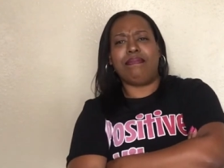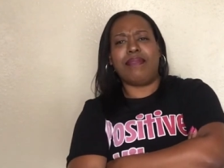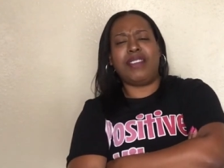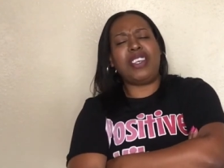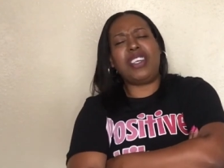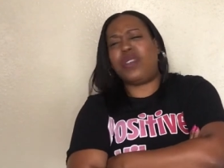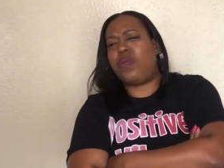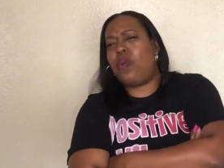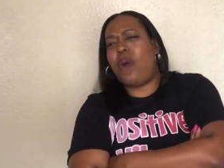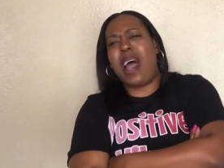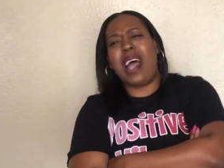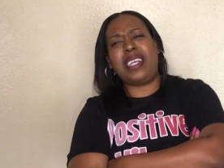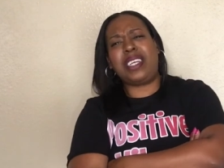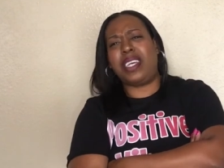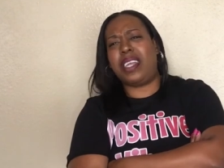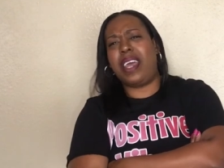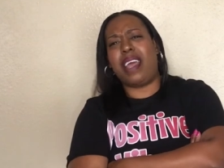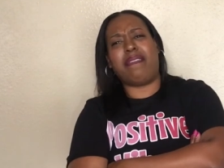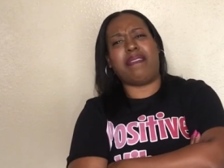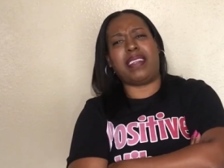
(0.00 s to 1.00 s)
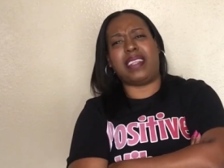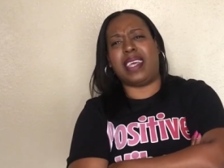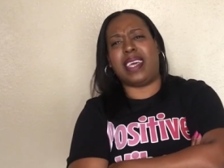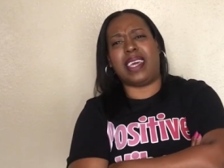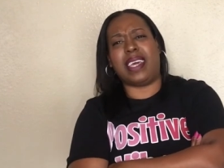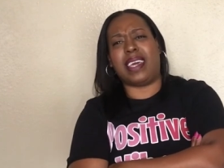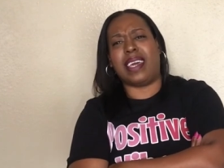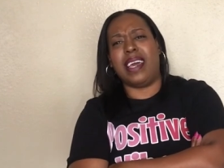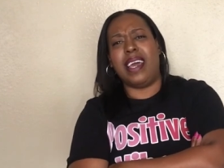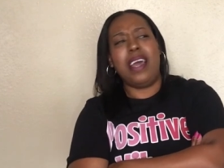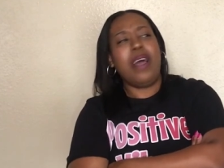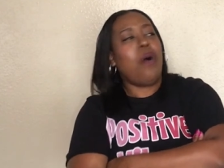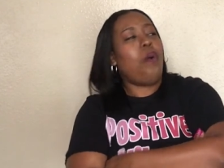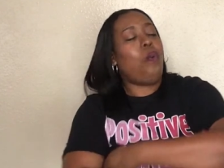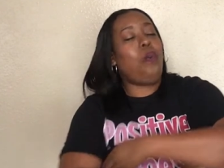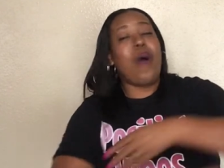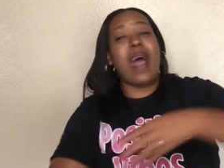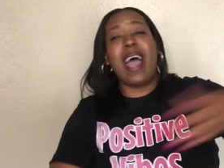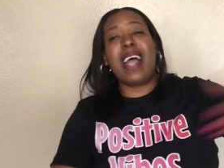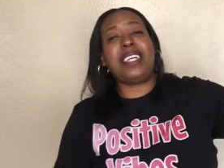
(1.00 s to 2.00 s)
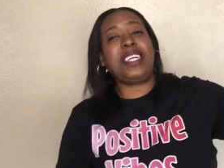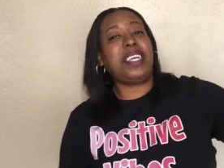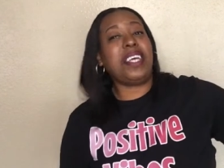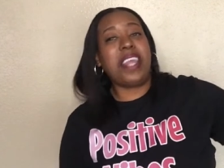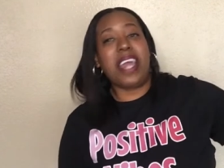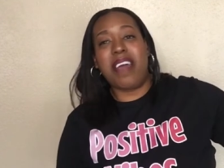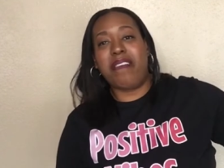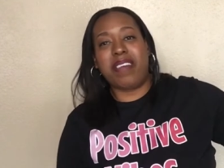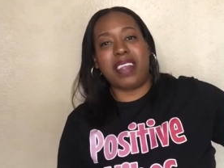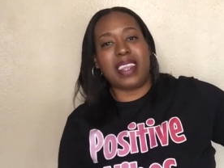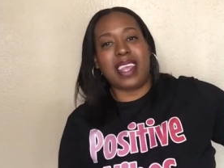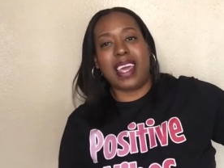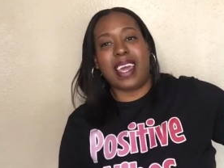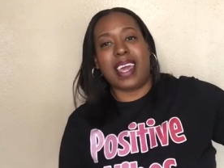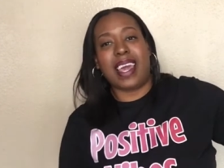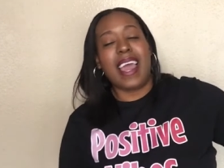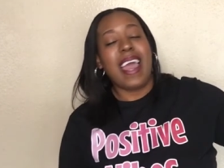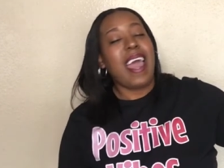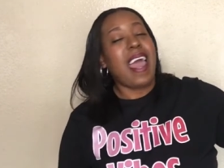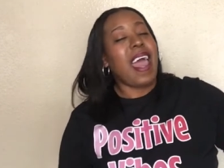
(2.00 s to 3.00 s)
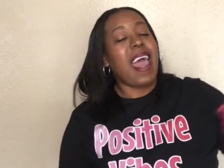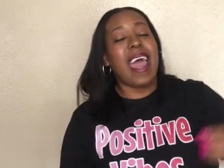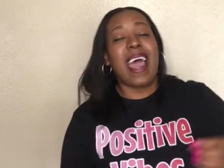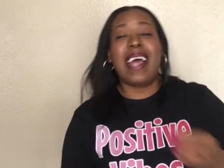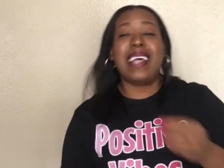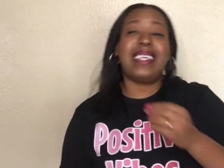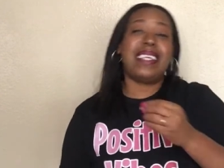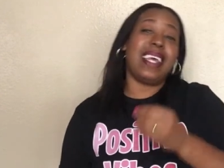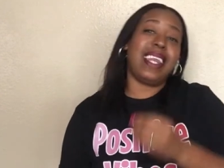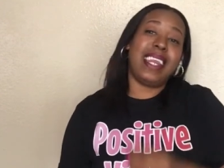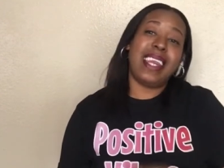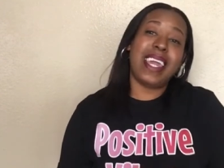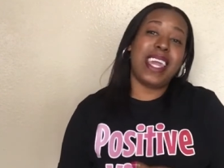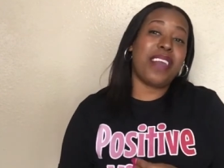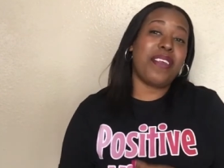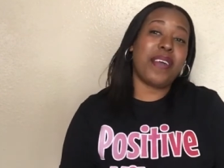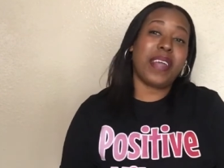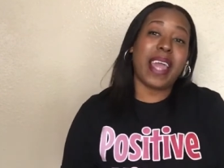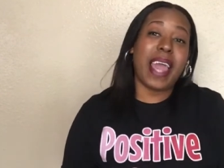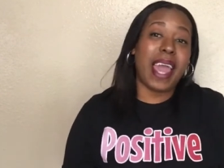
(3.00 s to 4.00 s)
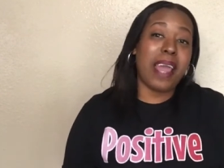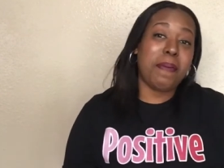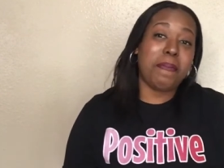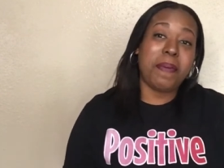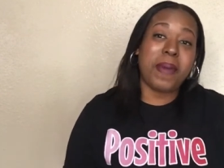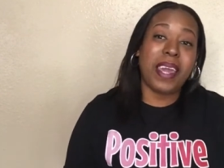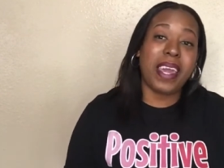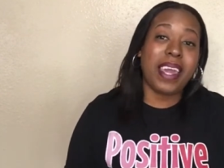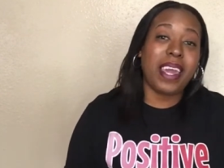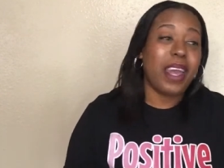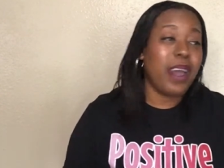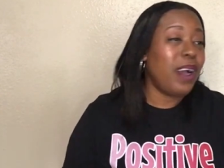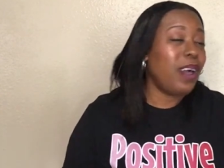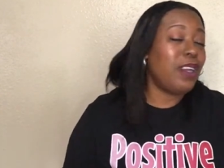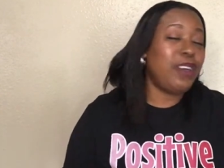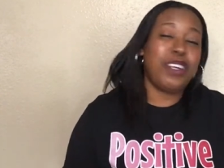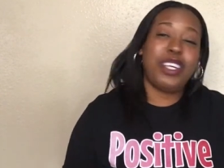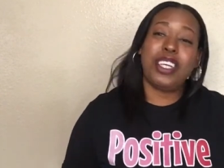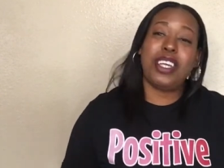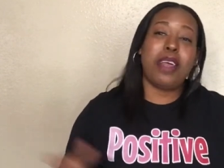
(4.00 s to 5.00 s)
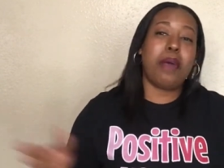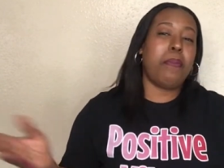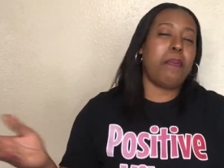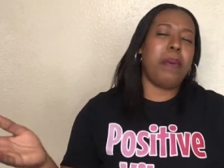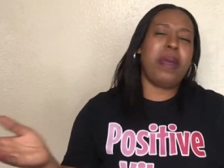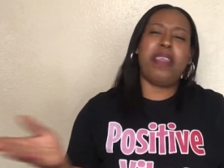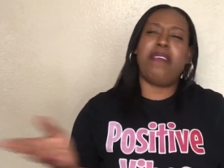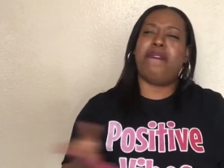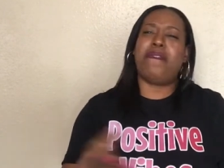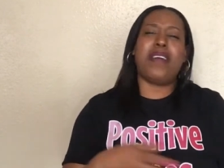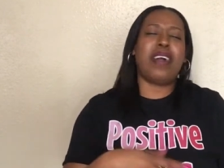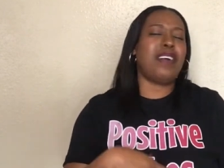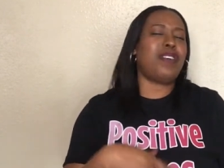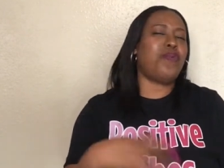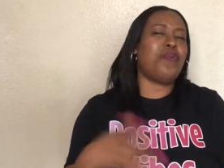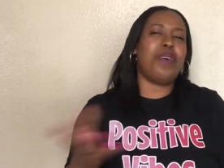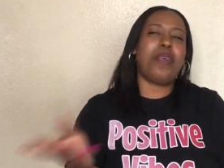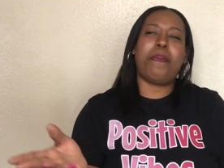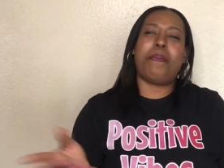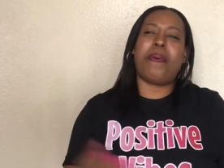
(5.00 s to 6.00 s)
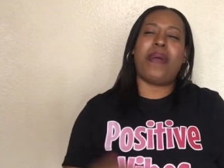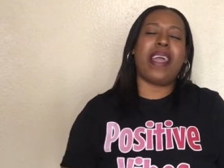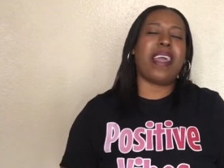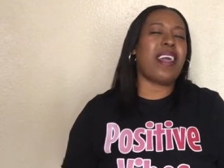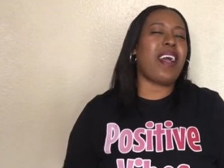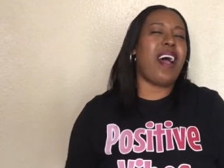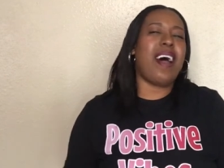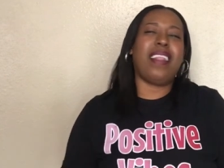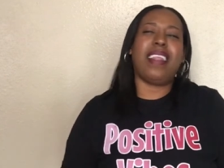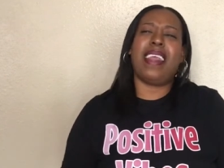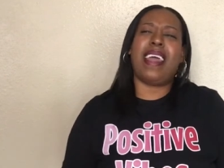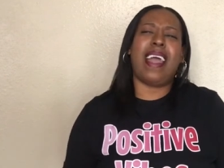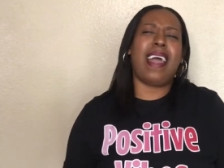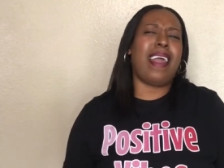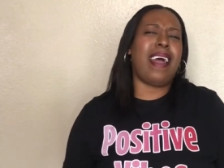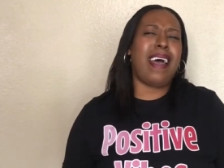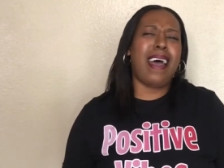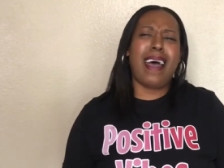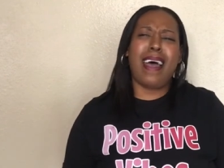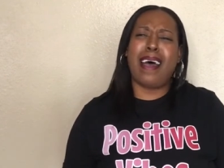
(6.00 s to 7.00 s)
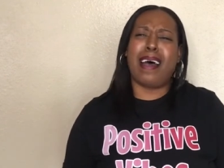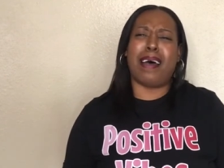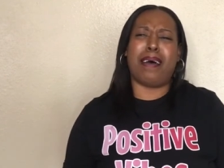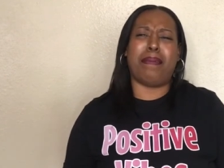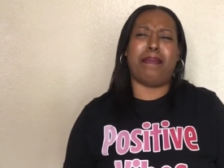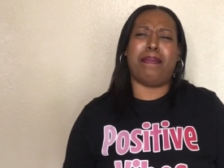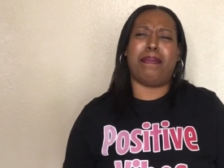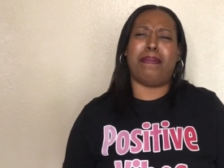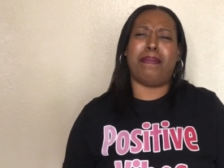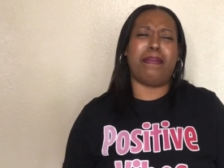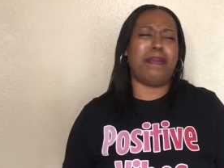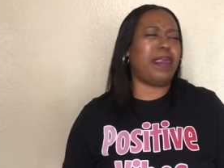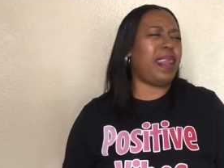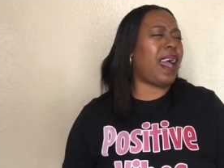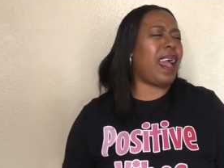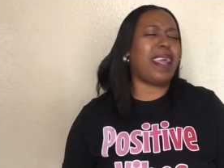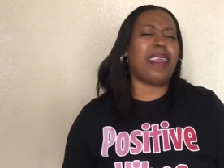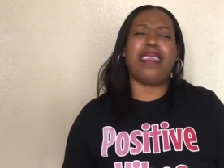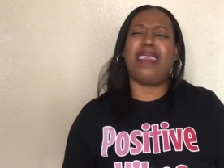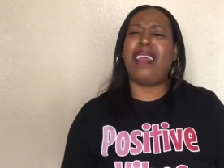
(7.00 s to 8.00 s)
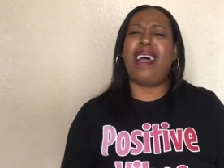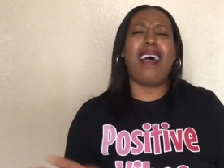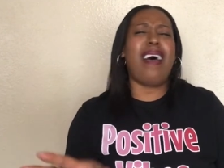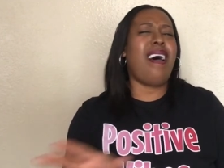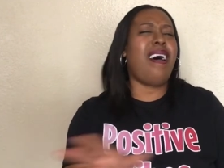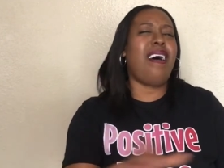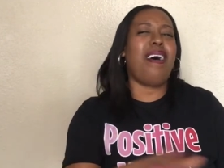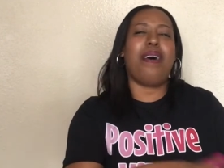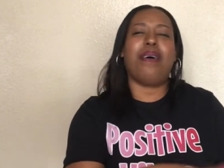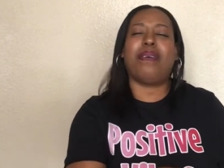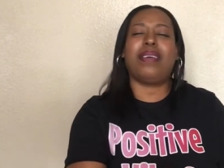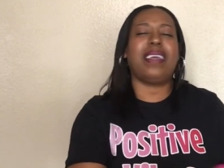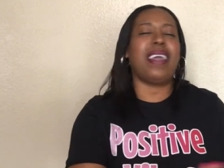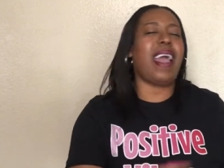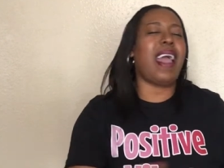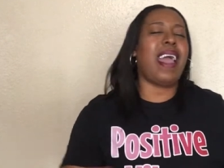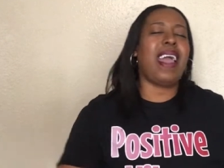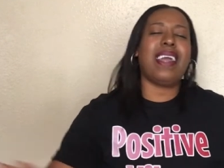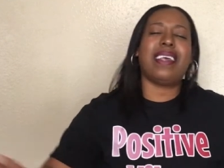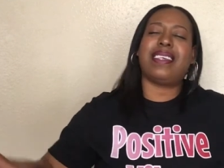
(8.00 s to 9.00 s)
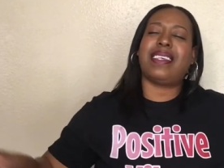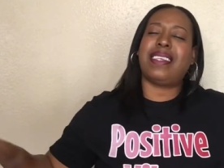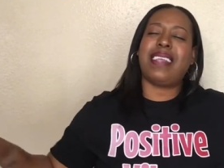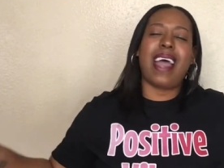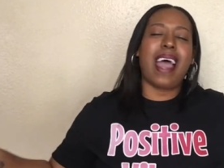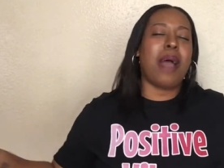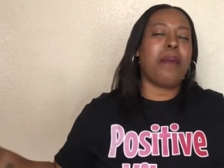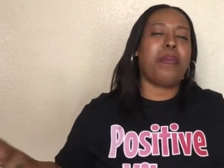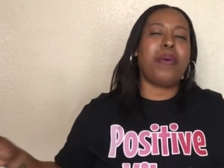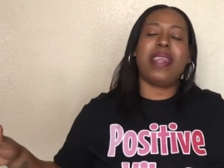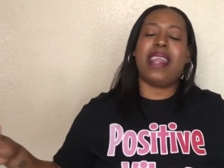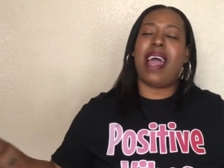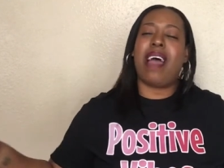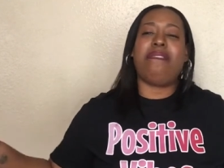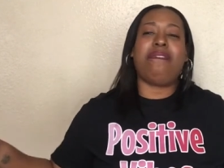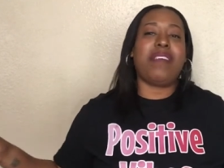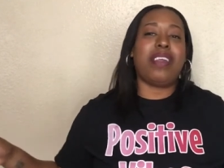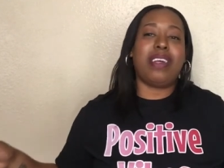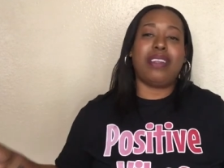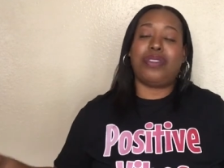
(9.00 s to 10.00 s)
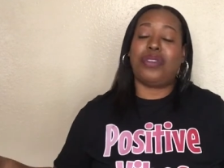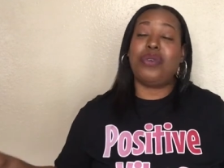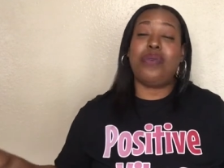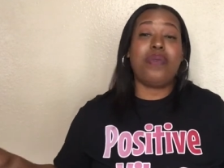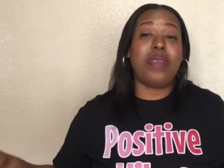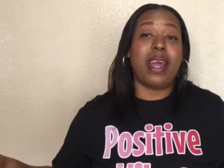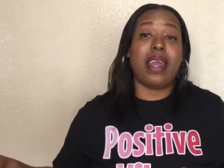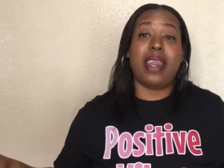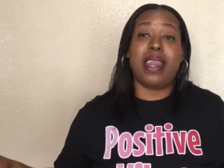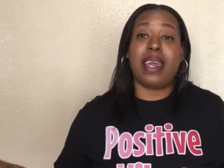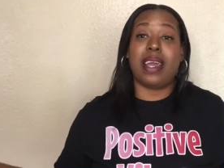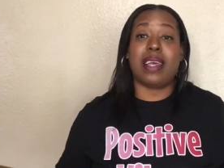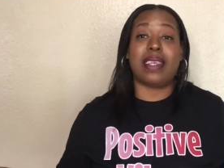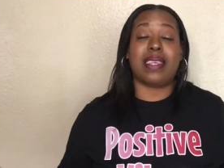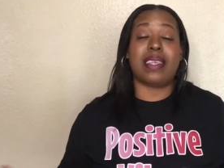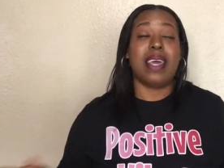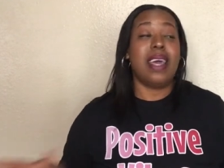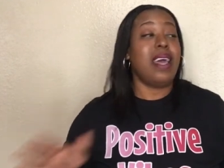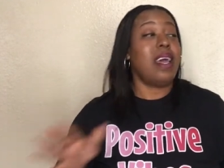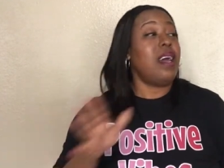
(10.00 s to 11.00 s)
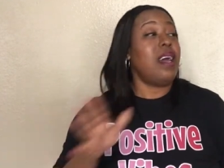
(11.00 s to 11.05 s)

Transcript: just watching everything watching everything as a leader, KP, you should have been the first one to break all of that up. Like, no, hey, stop. We not finna do none of this.